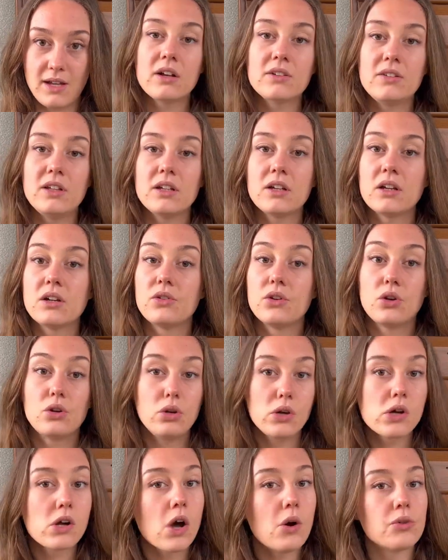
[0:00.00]
Toxic
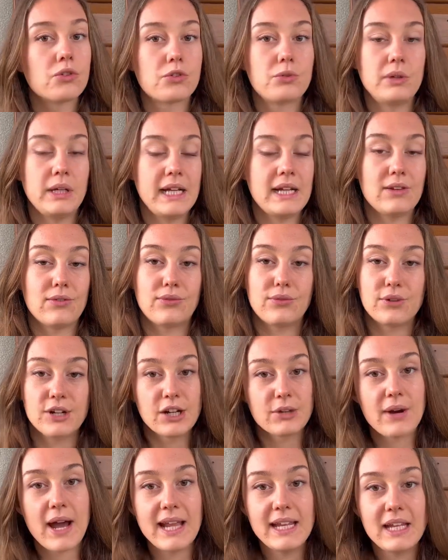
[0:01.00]
glucose creates
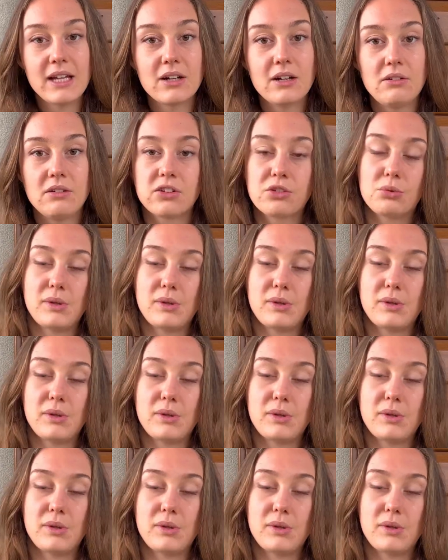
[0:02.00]
free radicals,